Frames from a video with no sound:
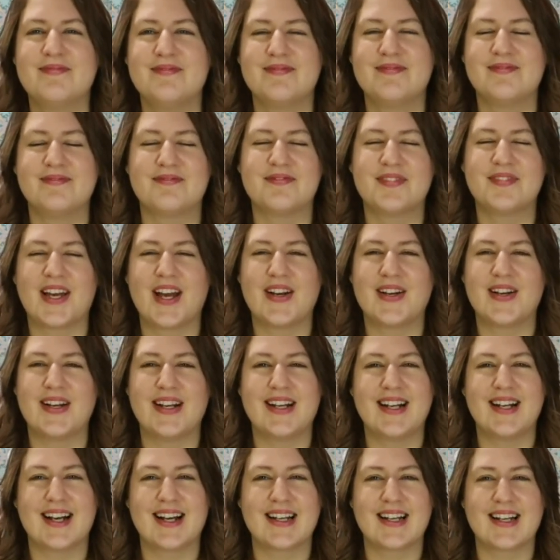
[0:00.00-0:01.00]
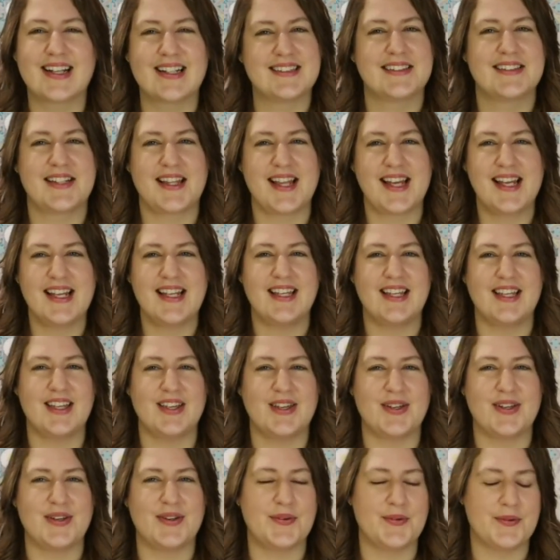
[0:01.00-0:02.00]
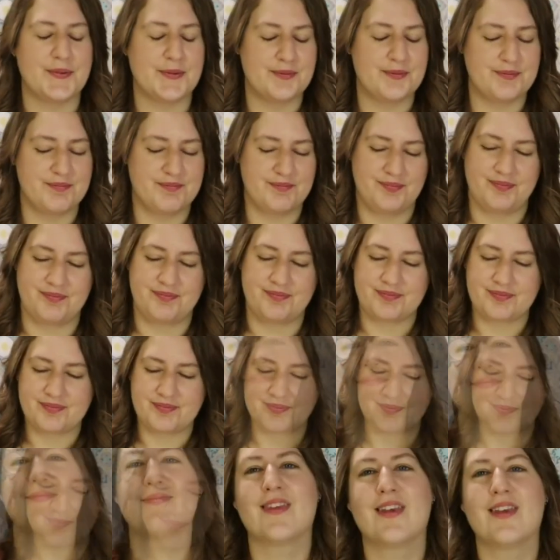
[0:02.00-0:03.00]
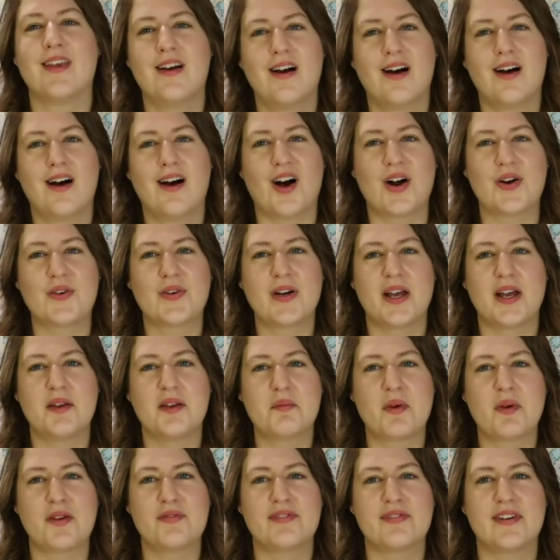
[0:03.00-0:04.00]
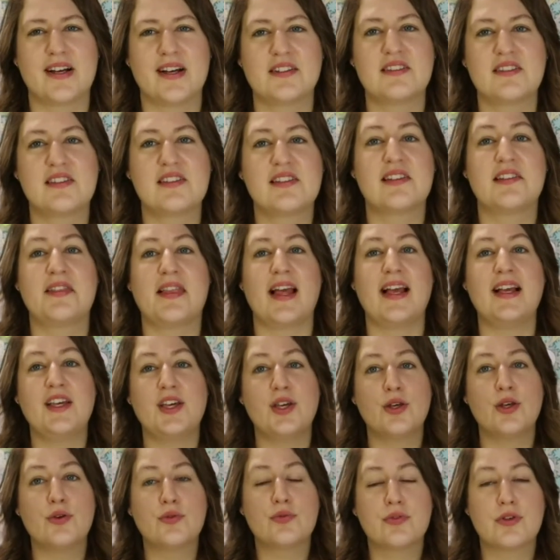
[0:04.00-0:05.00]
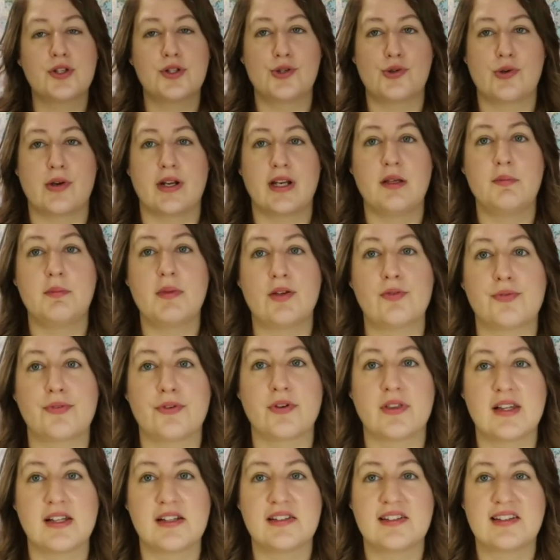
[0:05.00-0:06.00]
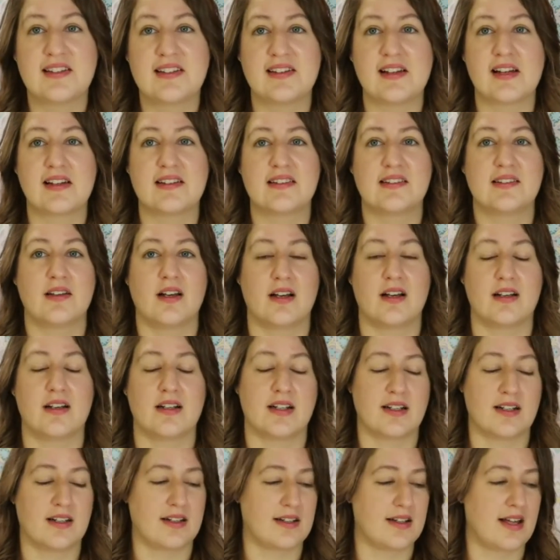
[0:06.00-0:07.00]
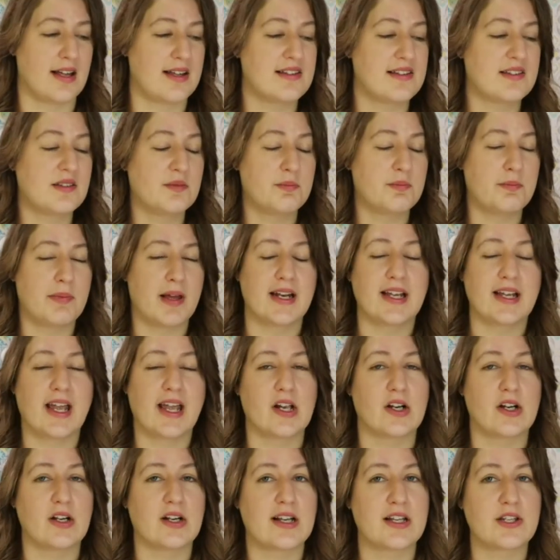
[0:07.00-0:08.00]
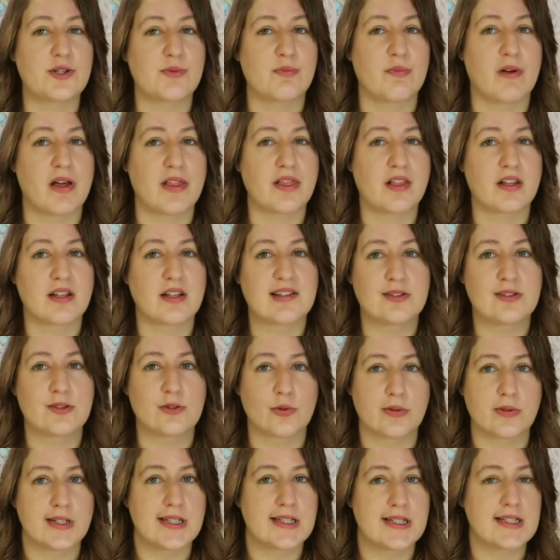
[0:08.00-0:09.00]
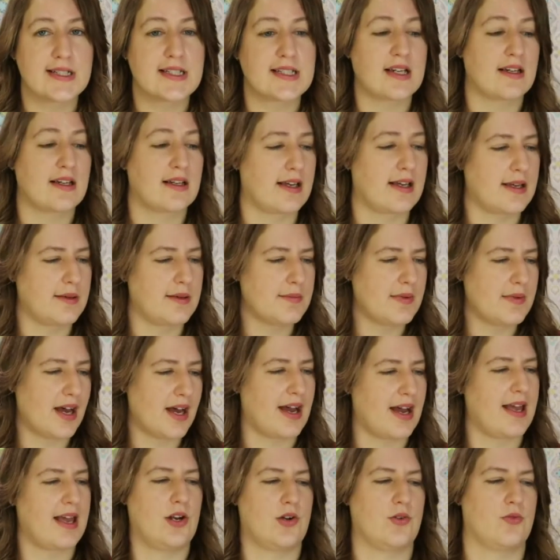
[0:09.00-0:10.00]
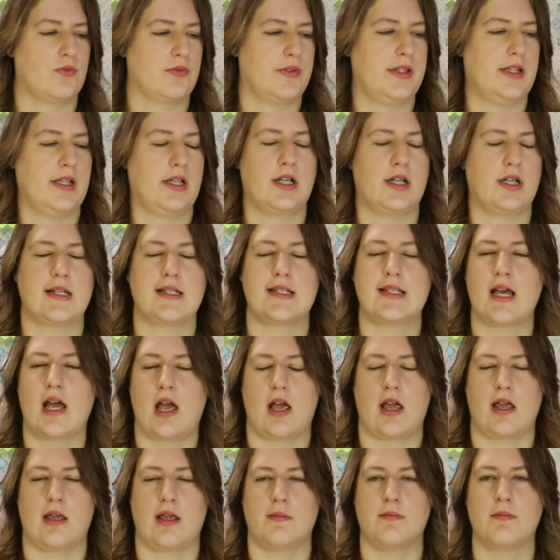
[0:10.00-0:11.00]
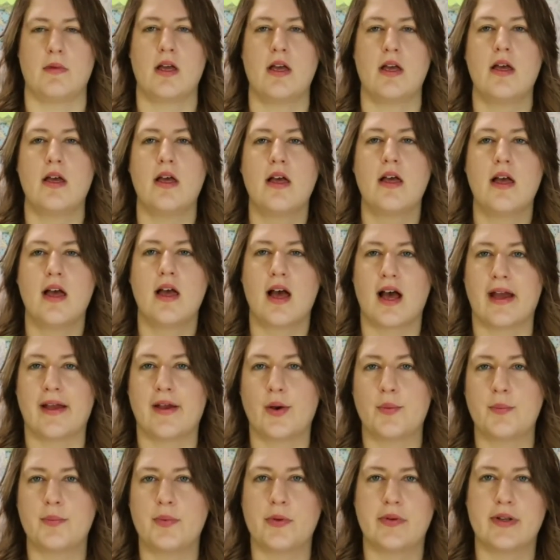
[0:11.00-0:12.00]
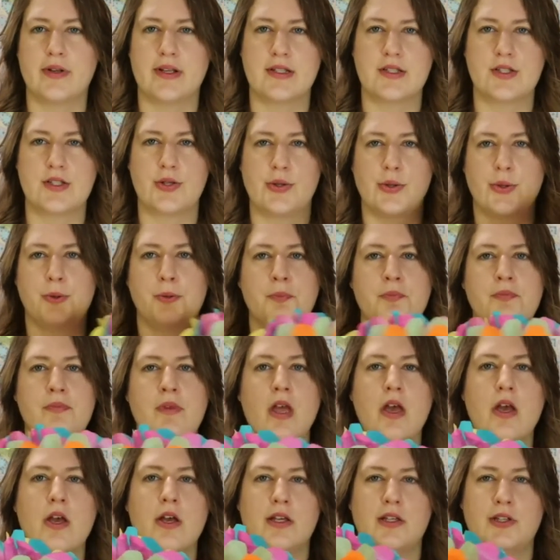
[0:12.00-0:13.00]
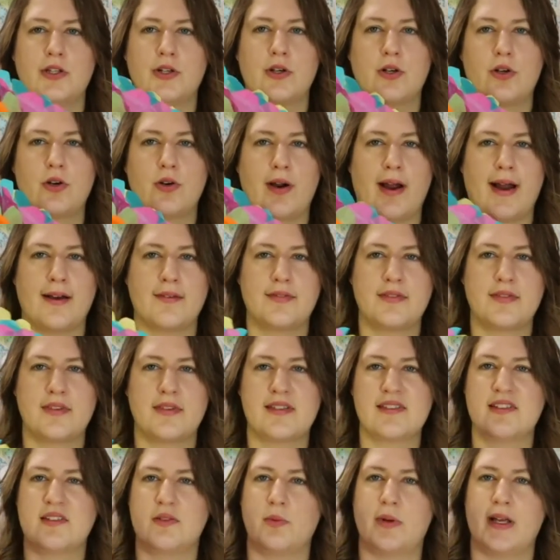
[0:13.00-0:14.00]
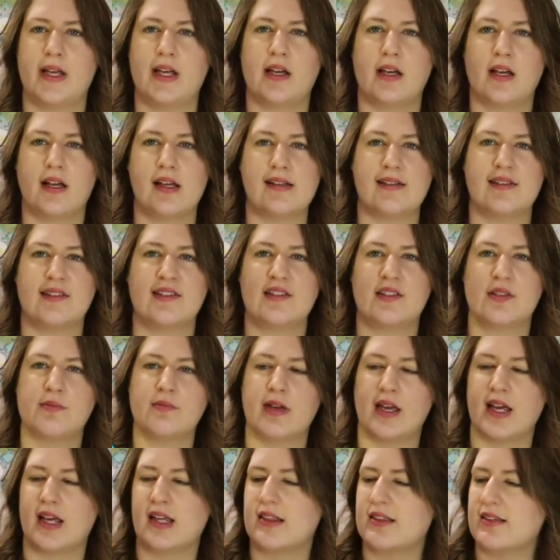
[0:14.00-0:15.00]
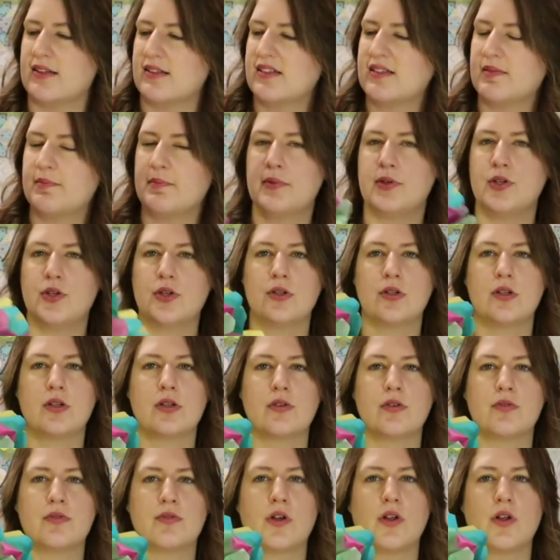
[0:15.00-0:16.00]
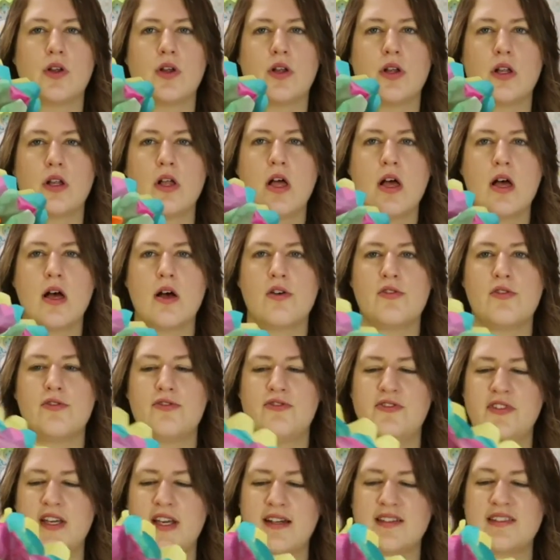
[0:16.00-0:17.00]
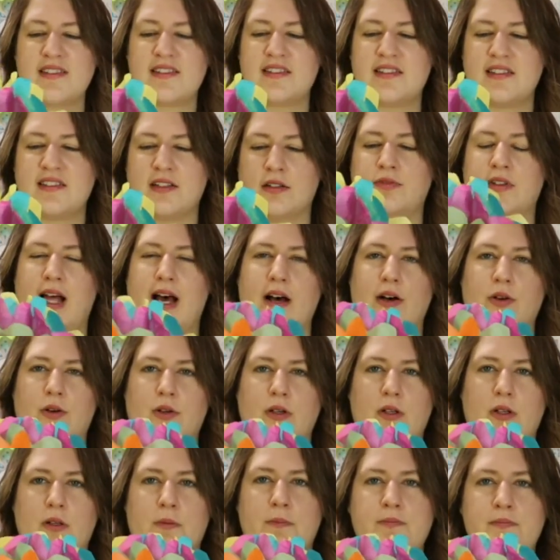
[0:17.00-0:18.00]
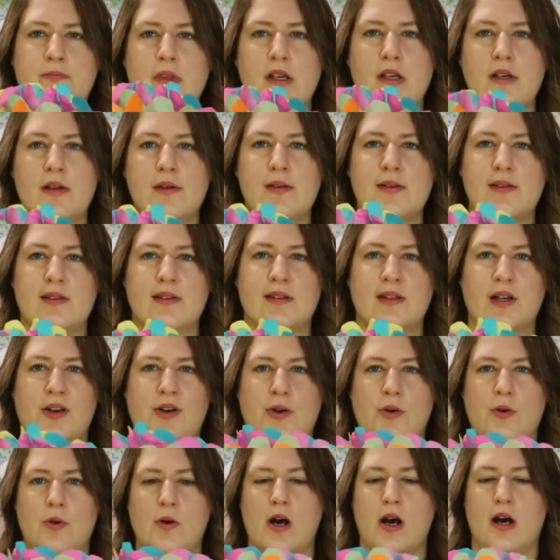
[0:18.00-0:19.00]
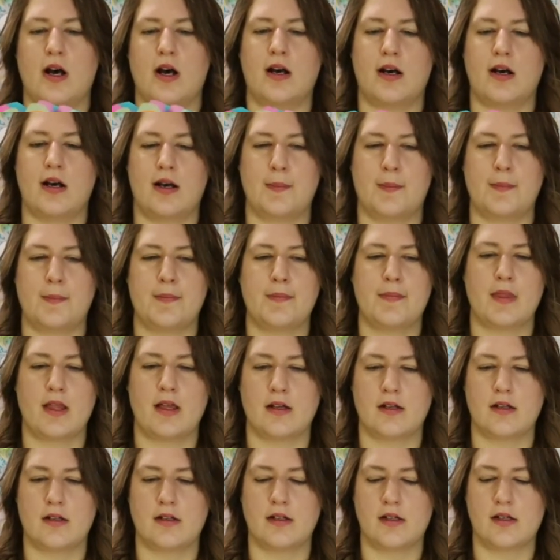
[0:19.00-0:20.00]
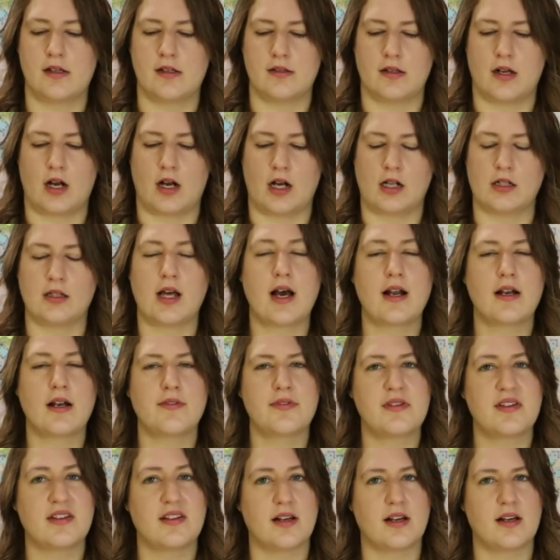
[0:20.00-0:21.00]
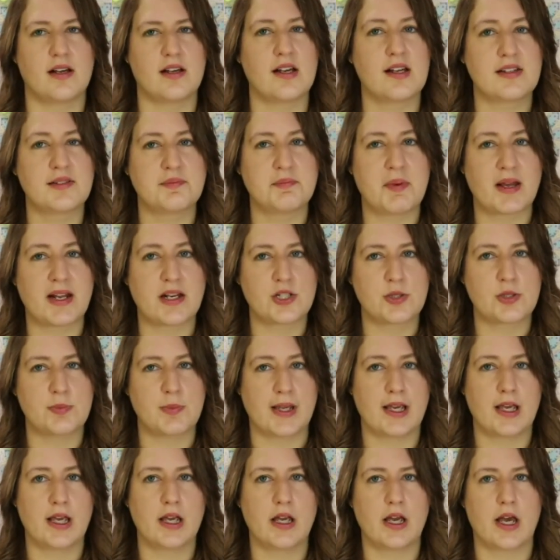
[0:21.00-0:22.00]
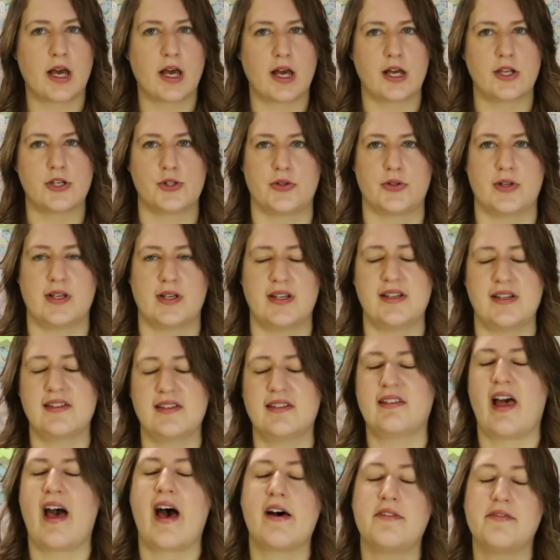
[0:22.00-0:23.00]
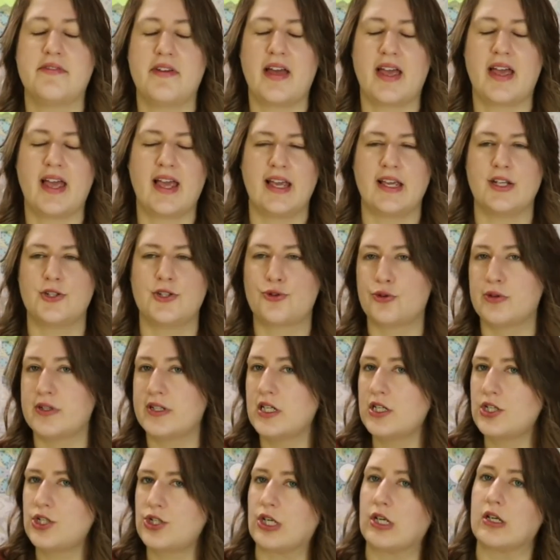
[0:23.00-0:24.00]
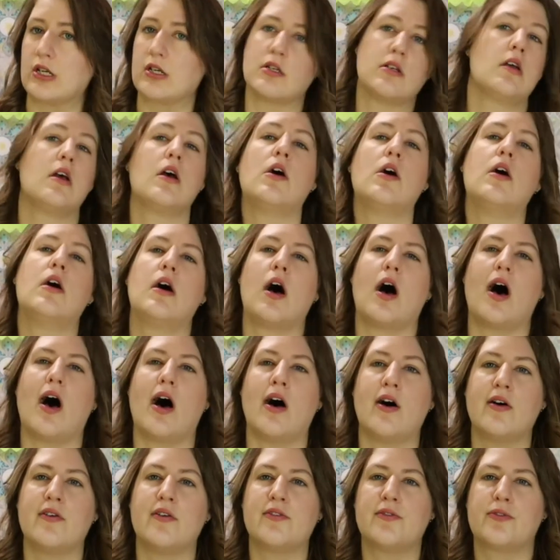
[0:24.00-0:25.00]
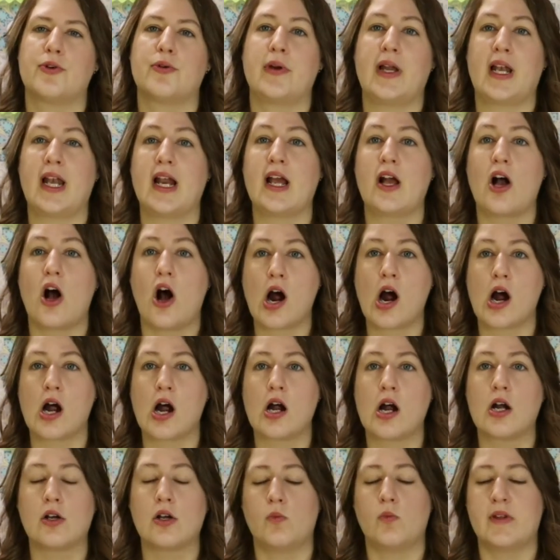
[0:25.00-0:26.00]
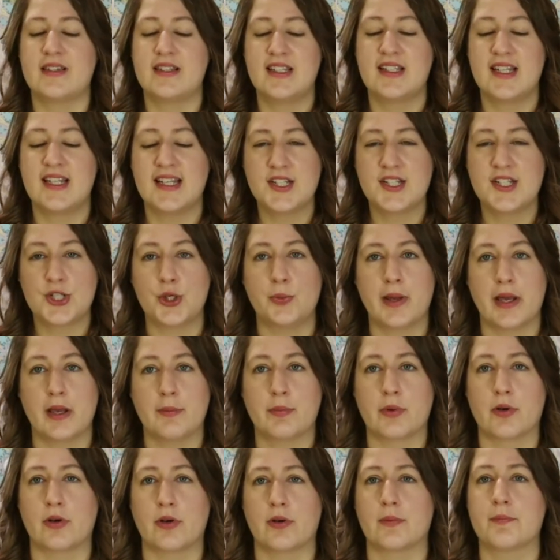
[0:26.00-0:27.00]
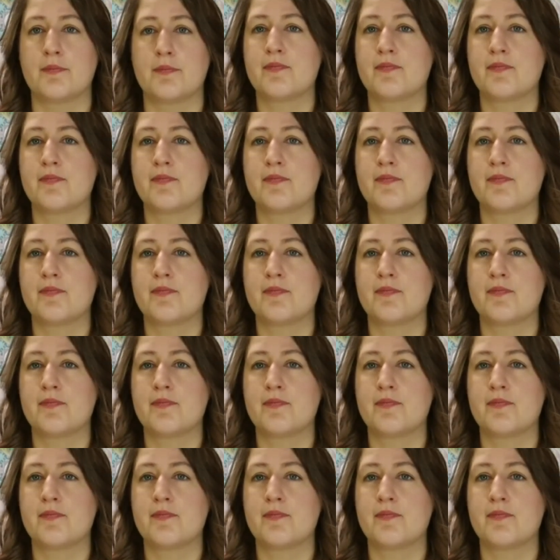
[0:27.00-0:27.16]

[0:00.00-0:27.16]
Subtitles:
Very nice. Thank you. All right, my friends, thank you for joining me for this Hispanic Heritage Month story time. I had a really good time. I hope you did too. Your craft this week is to make this beautiful Fiesta flower. So a lot of Spanish-speaking countries have a tradition of creating art with tissue paper.